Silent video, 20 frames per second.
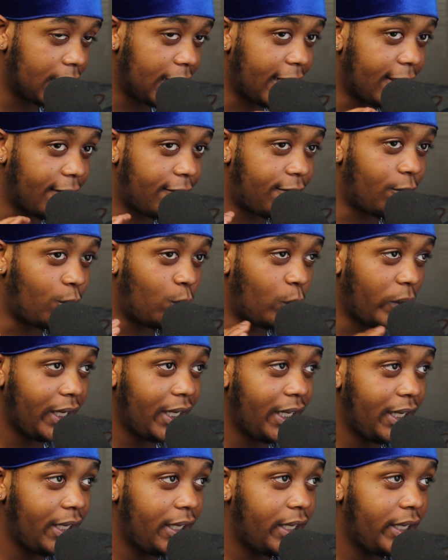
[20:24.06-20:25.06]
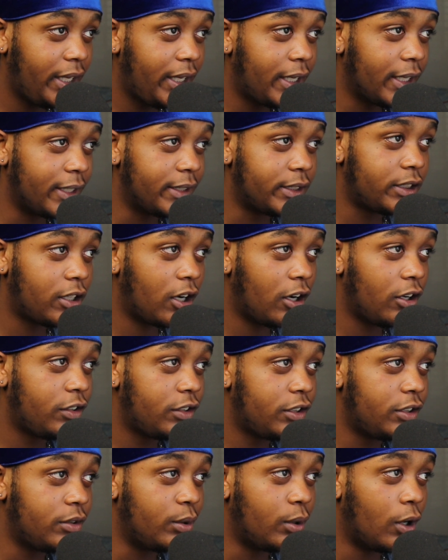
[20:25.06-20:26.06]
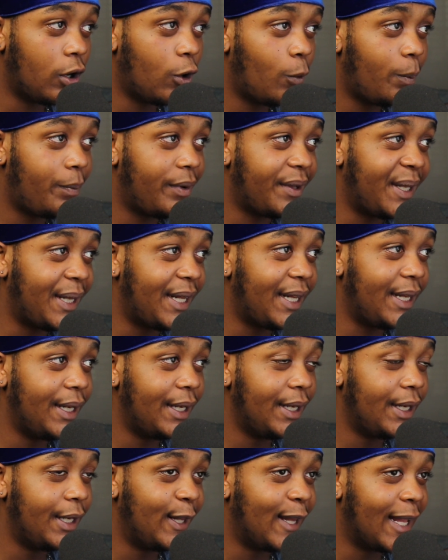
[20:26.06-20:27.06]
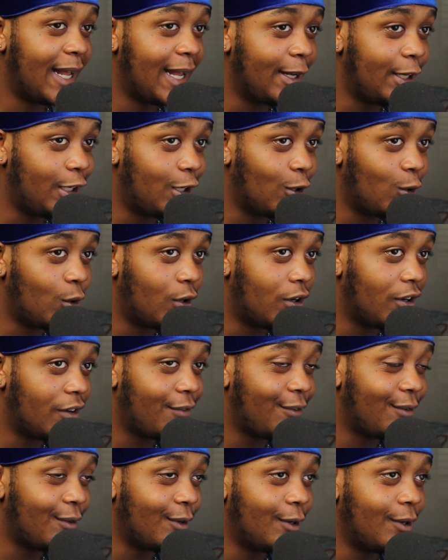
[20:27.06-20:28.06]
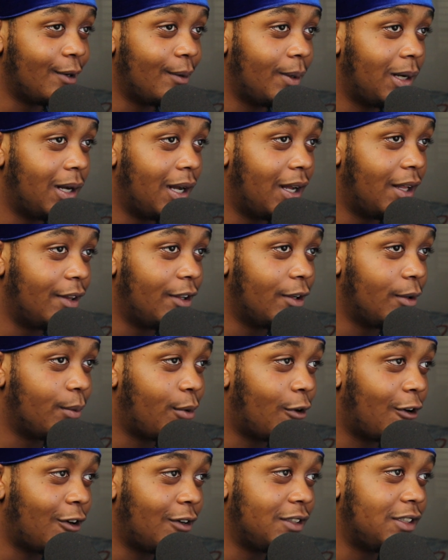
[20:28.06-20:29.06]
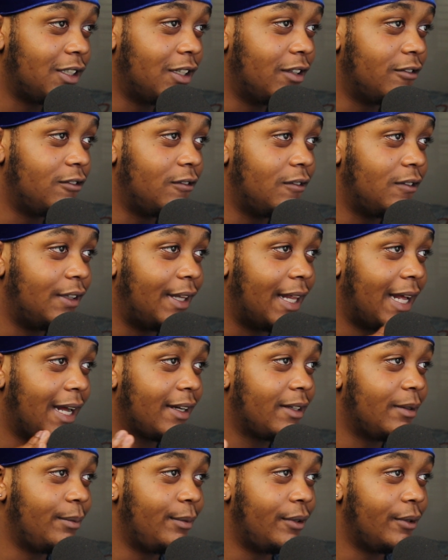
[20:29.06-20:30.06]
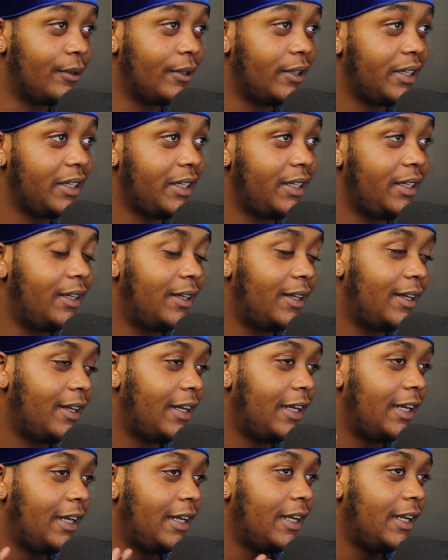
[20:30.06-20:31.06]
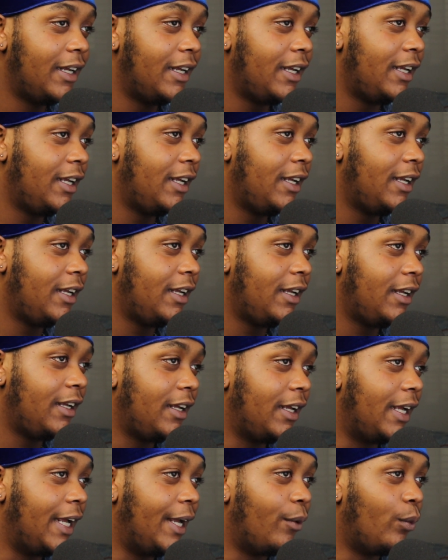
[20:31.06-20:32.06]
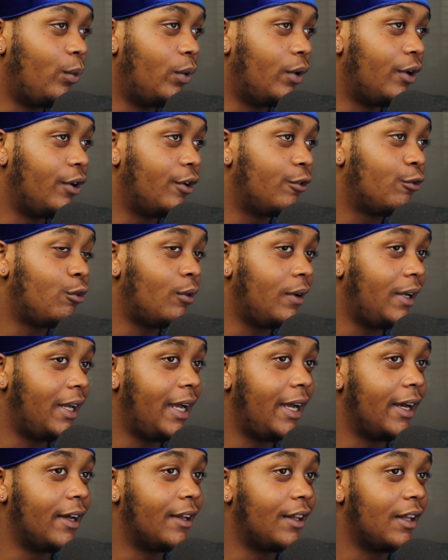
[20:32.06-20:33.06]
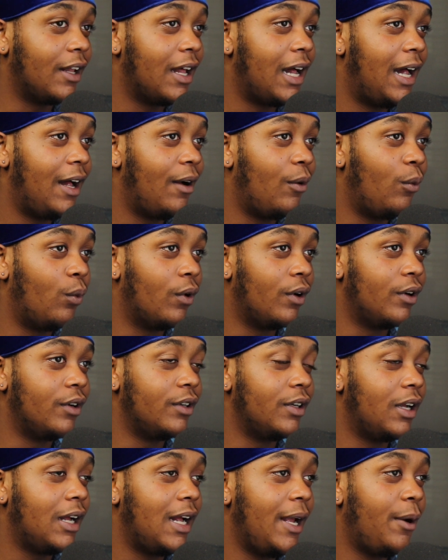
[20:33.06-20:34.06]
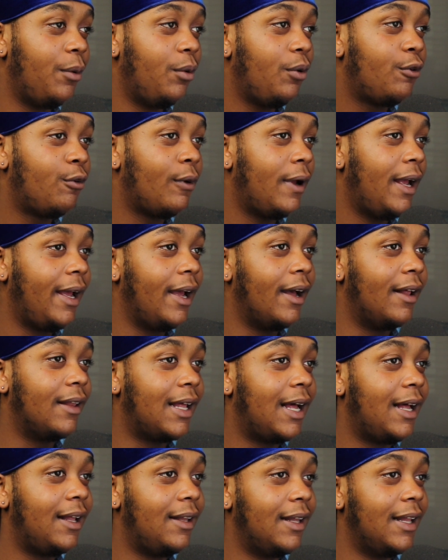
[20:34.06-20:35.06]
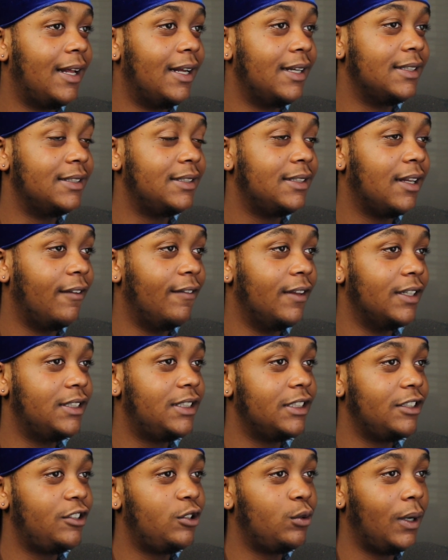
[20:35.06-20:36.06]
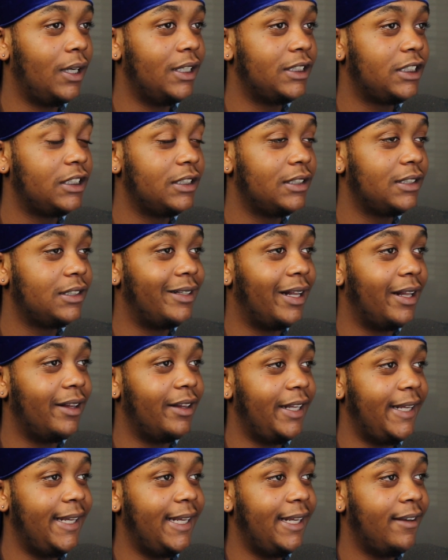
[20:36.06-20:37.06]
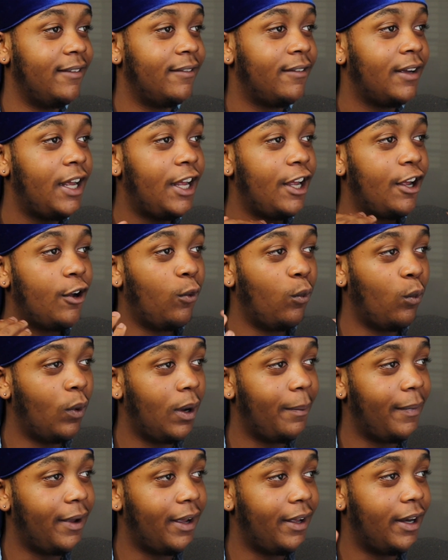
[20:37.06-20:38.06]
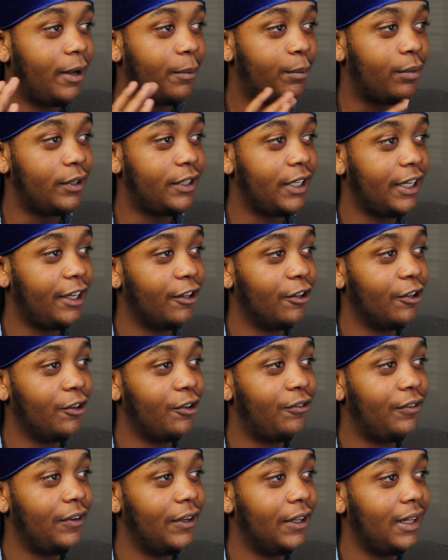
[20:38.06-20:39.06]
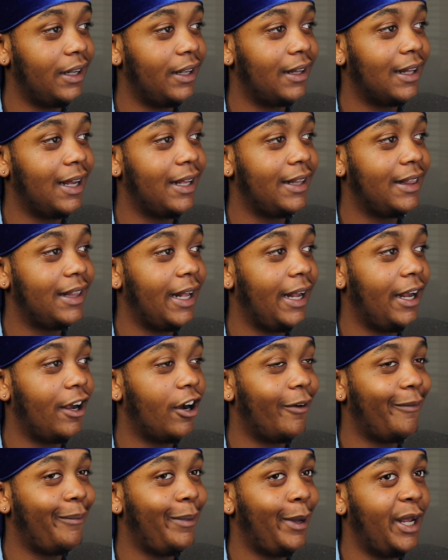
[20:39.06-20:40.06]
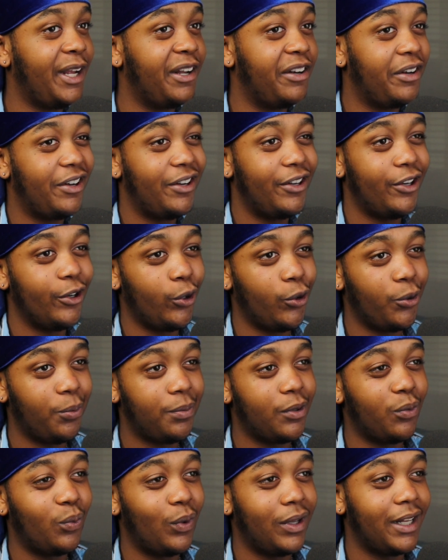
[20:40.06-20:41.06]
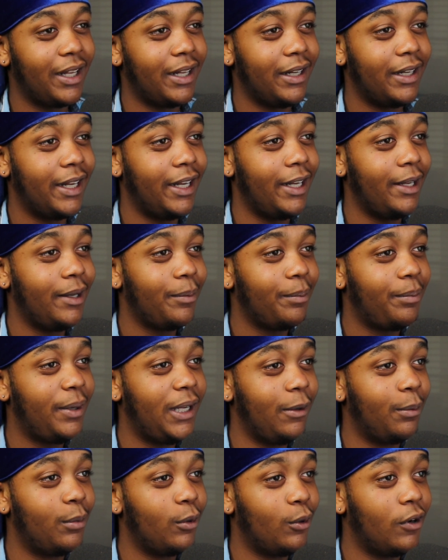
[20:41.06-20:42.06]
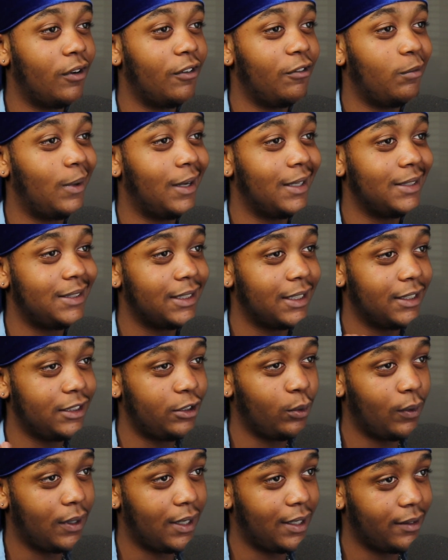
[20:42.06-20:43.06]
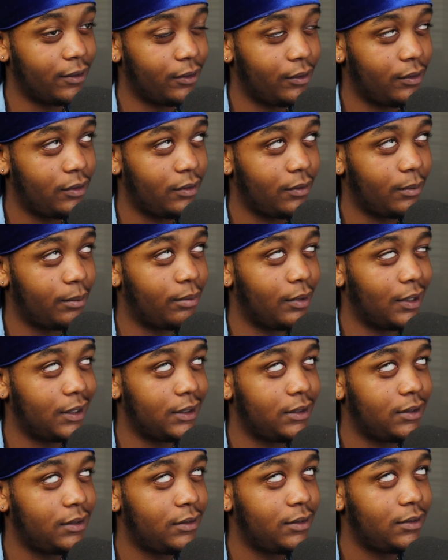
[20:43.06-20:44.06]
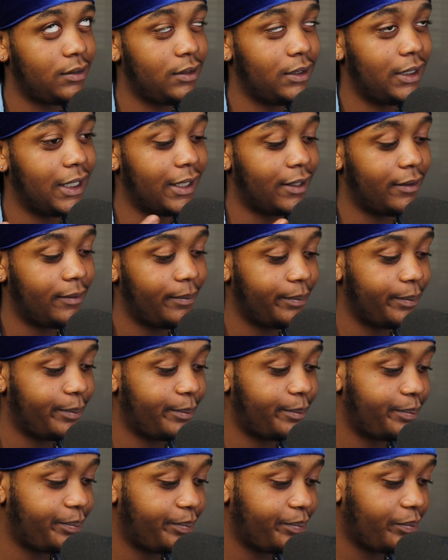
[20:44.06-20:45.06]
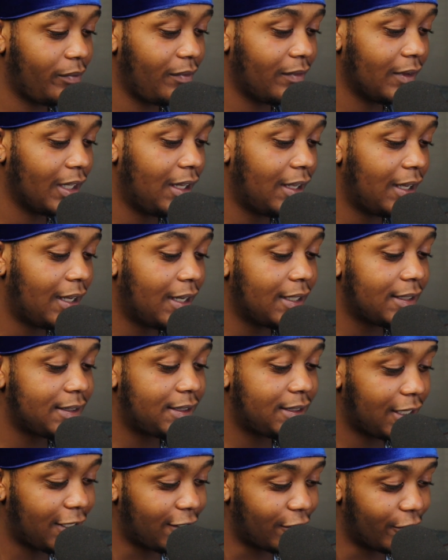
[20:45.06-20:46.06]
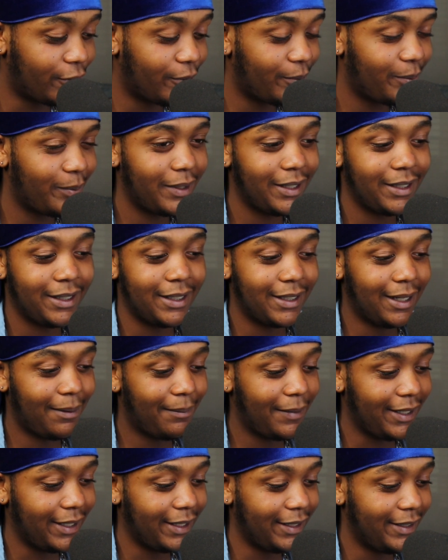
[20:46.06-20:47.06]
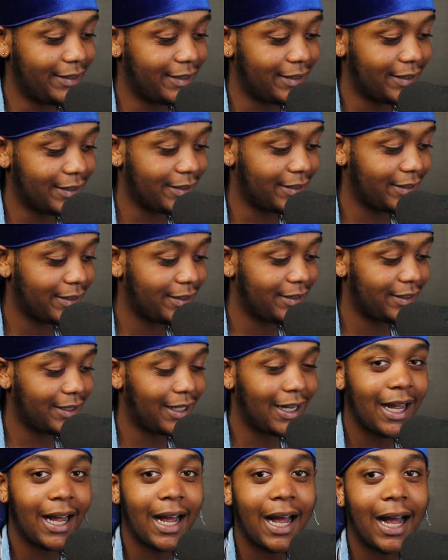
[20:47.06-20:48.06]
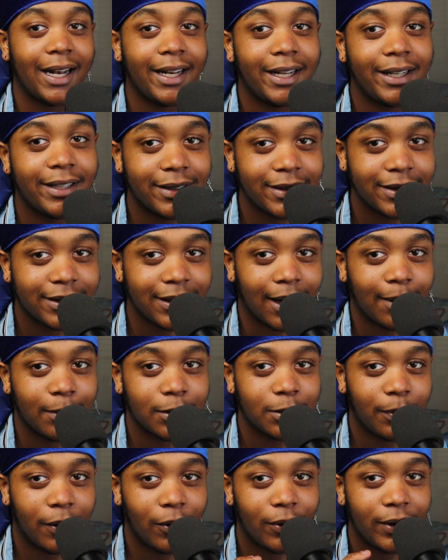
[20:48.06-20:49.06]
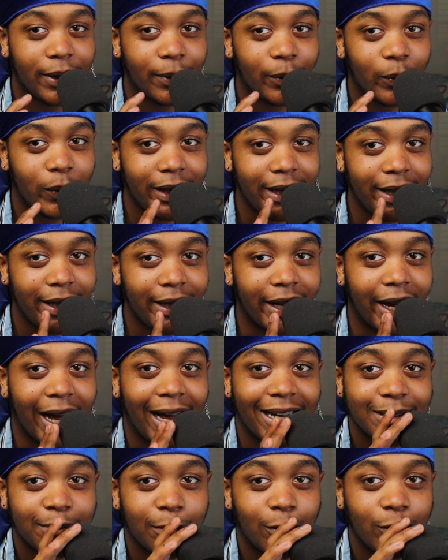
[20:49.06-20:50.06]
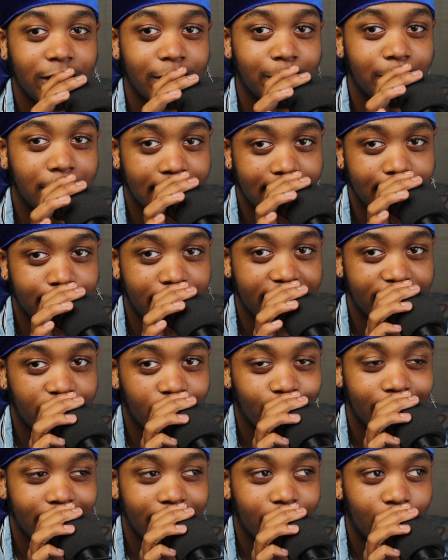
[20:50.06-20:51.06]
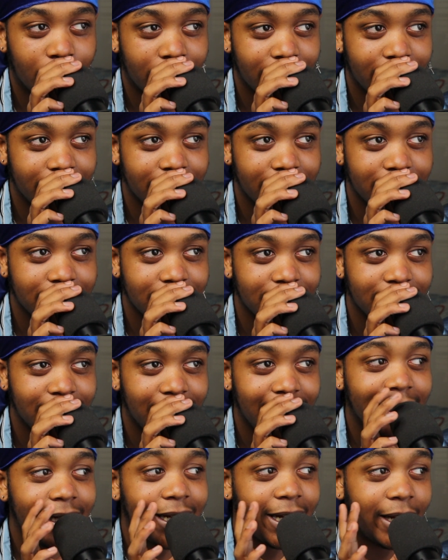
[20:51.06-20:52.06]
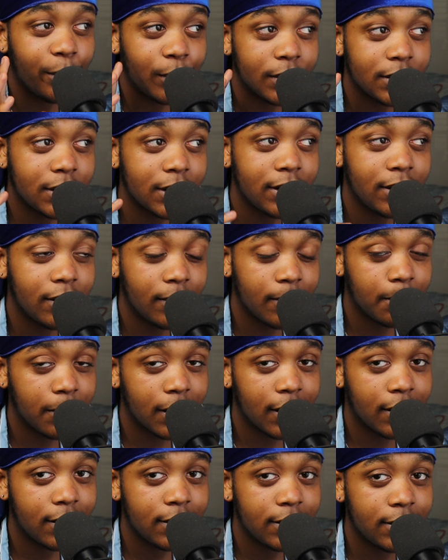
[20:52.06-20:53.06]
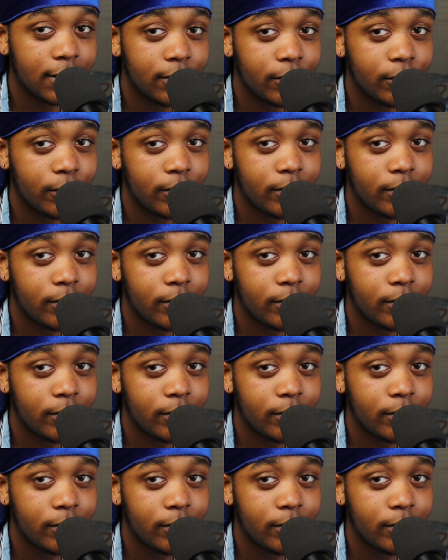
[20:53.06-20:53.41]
if we can start to open that door for other parts of that community, it would create a lot less of the situations that leave women in particular feeling like they are being duped when they date people of bisexual. Yeah. So, did that make any sense? I need to stop smoking weed. I smoked a blunt before recording this. It was a good blunt too.